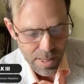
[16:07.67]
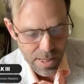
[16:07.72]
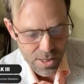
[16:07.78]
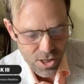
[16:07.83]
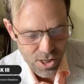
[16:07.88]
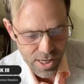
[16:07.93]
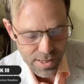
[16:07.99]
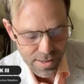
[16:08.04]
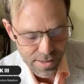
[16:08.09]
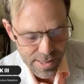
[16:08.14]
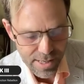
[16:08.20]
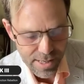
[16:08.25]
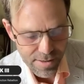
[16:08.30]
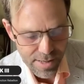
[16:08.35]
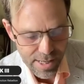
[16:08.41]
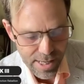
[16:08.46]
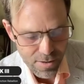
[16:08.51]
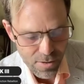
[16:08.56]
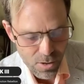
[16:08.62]

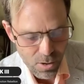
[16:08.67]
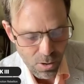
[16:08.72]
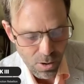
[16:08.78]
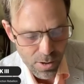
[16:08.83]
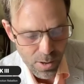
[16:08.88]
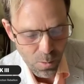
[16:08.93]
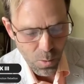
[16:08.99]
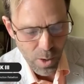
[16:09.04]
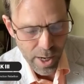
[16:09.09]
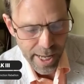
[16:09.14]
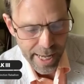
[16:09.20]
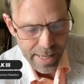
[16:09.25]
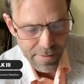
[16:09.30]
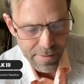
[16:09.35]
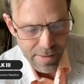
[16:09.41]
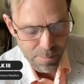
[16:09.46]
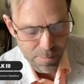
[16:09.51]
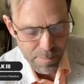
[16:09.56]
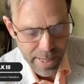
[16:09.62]
Justice is not a way
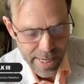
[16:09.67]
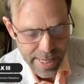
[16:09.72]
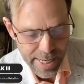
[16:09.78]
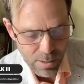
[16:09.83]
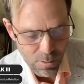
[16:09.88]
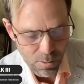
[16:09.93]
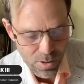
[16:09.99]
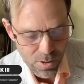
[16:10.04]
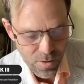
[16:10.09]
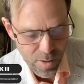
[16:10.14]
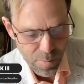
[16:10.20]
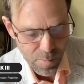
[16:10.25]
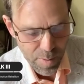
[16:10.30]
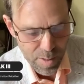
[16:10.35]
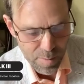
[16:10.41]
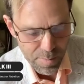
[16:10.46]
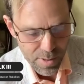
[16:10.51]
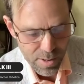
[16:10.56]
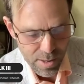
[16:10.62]
that many ordinary
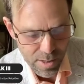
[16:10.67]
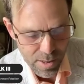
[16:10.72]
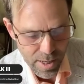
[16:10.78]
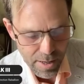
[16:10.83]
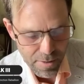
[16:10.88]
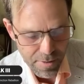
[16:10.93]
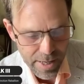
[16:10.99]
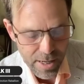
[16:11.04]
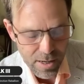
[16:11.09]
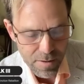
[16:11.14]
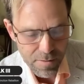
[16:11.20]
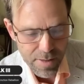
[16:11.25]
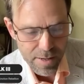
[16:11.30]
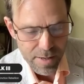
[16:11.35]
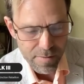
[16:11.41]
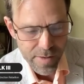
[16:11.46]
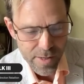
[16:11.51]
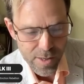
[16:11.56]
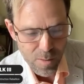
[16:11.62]
people think of
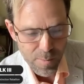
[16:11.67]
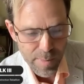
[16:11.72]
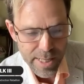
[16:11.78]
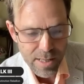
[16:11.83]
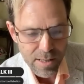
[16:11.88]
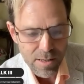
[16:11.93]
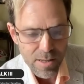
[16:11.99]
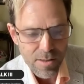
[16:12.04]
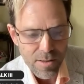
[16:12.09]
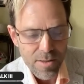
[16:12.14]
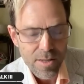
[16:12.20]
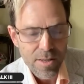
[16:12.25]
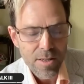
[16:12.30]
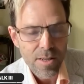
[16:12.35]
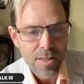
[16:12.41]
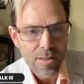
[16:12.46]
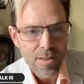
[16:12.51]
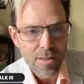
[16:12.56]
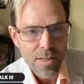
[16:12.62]
their fundamental
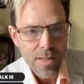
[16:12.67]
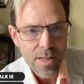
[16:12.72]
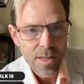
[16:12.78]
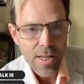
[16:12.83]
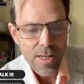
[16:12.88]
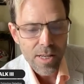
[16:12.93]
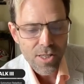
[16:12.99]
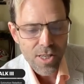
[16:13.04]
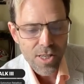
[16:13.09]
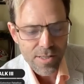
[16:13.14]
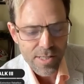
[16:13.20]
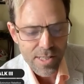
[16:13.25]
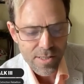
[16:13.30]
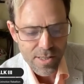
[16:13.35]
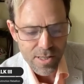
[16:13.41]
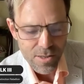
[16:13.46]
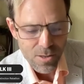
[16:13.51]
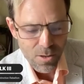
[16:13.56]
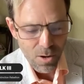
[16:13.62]
concerns. Justice
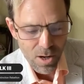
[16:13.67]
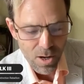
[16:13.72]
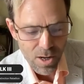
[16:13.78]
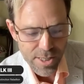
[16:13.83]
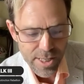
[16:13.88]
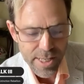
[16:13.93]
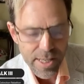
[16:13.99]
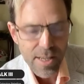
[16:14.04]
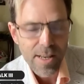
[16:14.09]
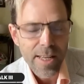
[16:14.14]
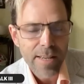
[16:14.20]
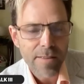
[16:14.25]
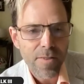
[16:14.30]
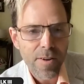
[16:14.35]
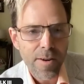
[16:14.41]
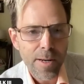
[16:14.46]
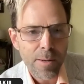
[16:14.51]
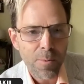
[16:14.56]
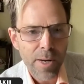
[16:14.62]
does not articulate
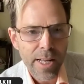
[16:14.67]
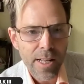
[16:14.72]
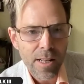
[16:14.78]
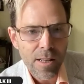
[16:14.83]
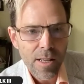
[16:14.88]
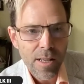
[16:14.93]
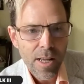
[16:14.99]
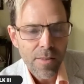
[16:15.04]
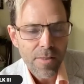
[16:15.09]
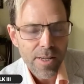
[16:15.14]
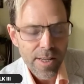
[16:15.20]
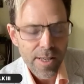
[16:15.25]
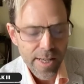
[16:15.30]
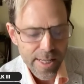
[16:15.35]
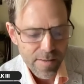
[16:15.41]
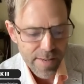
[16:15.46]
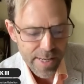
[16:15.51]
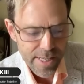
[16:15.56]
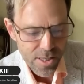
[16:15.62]
very well the
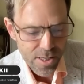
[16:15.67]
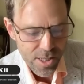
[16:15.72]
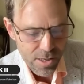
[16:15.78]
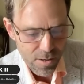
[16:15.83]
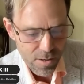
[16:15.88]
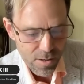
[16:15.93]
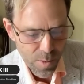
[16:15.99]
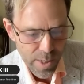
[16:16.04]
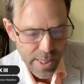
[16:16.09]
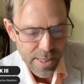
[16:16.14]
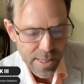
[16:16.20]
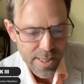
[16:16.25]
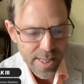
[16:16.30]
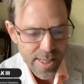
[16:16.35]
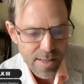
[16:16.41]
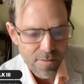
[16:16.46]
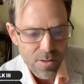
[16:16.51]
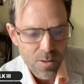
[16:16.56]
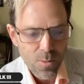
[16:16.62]
kind of attitude we need to
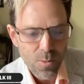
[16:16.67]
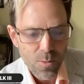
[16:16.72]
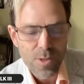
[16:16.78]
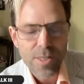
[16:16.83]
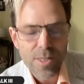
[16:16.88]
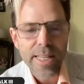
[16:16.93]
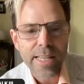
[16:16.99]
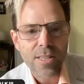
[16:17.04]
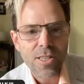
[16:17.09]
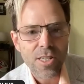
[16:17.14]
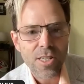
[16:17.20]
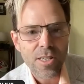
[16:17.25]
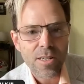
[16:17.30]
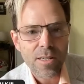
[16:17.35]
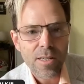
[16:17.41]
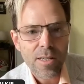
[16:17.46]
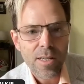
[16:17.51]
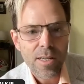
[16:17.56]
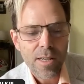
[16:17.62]
have towards
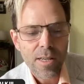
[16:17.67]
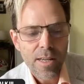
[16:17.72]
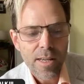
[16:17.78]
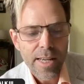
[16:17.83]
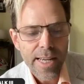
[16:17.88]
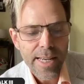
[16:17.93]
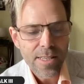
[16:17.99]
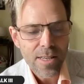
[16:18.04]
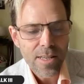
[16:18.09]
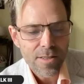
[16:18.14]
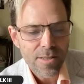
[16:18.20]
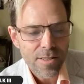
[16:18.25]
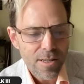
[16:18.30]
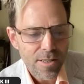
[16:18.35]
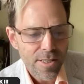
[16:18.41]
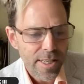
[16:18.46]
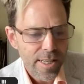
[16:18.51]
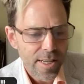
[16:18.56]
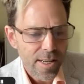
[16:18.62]
nature. It doesn't
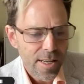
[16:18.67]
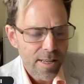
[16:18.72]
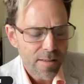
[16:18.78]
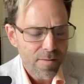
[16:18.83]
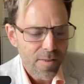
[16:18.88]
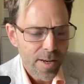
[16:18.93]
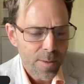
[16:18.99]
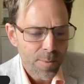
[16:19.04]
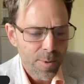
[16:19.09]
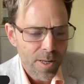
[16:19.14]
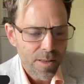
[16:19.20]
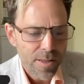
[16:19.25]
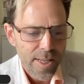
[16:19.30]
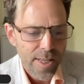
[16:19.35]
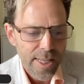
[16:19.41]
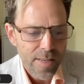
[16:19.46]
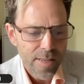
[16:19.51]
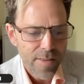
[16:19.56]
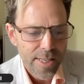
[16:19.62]
articulate very well the
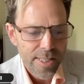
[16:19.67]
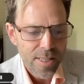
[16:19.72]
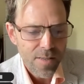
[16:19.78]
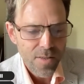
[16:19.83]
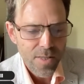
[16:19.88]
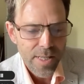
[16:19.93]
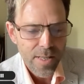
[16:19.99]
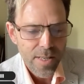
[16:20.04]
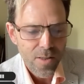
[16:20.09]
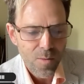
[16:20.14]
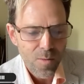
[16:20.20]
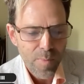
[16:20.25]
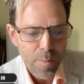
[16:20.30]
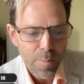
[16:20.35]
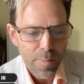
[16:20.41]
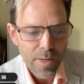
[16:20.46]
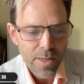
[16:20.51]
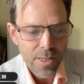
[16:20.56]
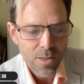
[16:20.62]
kind of activities that
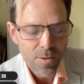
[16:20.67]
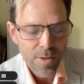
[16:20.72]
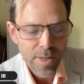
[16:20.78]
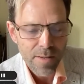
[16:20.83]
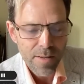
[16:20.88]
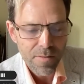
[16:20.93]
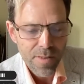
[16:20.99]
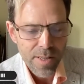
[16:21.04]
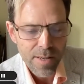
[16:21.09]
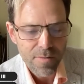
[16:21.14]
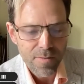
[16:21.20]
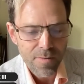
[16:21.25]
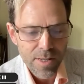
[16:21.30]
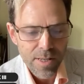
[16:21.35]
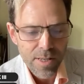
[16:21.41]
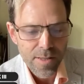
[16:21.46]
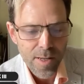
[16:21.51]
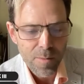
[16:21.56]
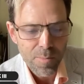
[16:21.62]
people are doing if they're, for
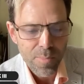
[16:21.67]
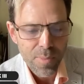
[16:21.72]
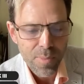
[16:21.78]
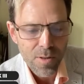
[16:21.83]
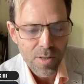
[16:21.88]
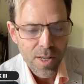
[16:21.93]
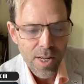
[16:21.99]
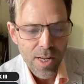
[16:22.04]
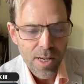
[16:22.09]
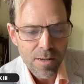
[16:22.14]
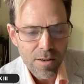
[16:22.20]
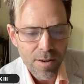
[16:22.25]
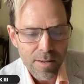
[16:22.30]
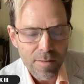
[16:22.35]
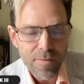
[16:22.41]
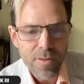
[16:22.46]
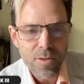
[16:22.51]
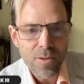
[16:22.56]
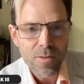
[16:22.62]
example,
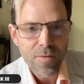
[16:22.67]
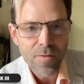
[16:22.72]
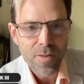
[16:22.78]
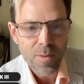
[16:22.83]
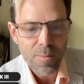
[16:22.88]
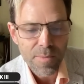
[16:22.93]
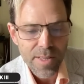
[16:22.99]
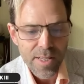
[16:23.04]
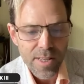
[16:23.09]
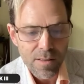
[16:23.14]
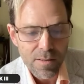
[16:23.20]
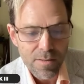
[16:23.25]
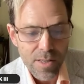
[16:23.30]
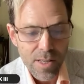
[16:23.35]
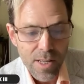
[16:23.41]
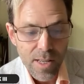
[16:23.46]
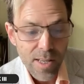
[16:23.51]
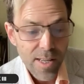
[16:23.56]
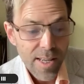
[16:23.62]
growing food for
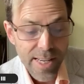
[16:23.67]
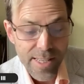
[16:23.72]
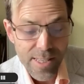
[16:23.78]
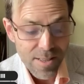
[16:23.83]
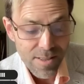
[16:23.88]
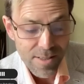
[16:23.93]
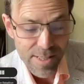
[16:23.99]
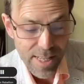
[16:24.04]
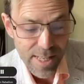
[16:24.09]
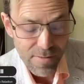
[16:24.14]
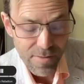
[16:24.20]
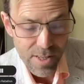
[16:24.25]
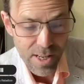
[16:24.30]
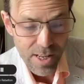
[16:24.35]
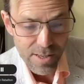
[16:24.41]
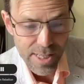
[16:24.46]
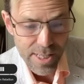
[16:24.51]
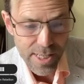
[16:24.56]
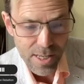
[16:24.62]
themselves. It doesn't even
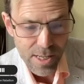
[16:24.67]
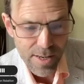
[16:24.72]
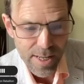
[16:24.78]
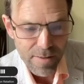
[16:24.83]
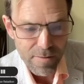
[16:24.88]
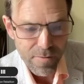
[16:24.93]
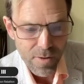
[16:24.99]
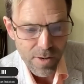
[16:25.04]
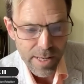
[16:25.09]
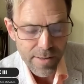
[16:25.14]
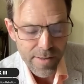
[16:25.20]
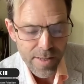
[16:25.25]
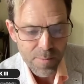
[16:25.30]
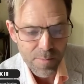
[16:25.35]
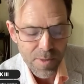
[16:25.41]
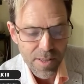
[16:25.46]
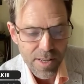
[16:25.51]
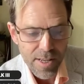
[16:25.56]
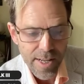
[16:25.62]
articulate fully
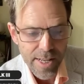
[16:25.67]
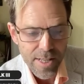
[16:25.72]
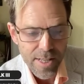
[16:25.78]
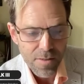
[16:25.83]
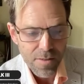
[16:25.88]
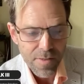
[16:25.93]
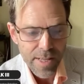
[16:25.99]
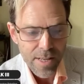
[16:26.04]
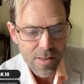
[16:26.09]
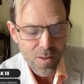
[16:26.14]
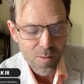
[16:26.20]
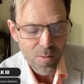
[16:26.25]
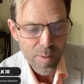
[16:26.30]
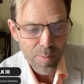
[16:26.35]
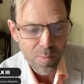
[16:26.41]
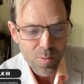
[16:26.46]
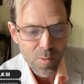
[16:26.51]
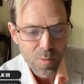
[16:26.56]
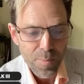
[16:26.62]
some of the kinds of things that
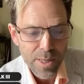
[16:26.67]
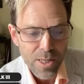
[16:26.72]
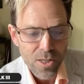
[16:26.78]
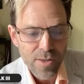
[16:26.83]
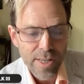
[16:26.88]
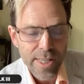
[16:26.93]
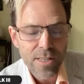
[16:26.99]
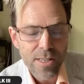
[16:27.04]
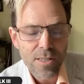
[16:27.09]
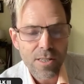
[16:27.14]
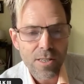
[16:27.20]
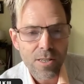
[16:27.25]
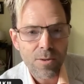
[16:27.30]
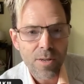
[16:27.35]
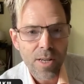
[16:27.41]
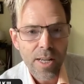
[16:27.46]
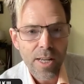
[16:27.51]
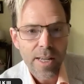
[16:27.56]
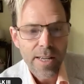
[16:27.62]
people would be trying to do
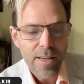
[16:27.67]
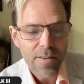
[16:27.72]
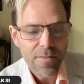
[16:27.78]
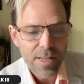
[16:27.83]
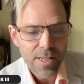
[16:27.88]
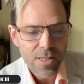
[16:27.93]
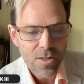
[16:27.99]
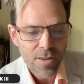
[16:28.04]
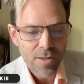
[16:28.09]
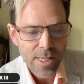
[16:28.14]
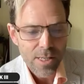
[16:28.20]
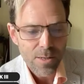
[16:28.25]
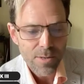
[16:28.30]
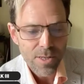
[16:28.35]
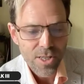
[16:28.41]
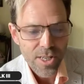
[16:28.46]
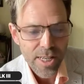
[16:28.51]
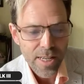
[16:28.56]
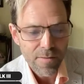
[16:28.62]
if they're trying to
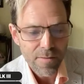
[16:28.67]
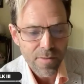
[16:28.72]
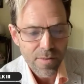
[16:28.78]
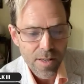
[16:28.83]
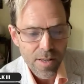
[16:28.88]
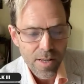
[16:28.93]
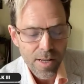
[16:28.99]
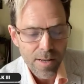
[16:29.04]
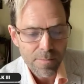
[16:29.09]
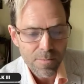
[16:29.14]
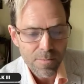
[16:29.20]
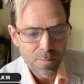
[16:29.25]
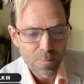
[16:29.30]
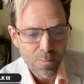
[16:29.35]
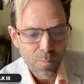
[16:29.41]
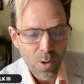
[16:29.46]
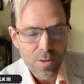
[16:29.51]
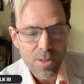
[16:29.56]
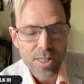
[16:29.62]
achieve
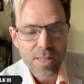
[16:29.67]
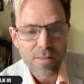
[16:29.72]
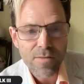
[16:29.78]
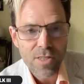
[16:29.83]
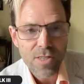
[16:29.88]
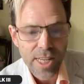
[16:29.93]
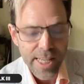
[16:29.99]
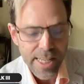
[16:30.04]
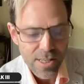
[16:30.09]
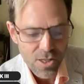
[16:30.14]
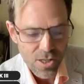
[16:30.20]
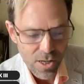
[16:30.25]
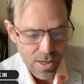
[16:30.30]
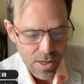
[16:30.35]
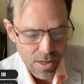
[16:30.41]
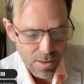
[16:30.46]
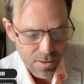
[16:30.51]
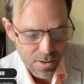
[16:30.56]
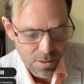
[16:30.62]
positive change
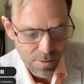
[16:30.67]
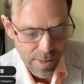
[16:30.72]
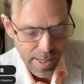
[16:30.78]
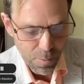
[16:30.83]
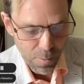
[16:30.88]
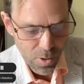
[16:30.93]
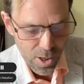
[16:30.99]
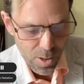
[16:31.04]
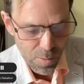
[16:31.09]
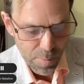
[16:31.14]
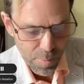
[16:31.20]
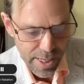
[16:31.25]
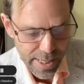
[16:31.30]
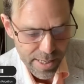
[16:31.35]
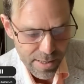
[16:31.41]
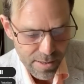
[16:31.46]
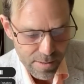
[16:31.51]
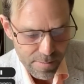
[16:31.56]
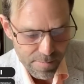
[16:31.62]
through their
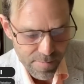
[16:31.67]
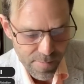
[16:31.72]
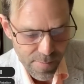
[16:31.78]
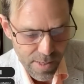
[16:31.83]
workplace.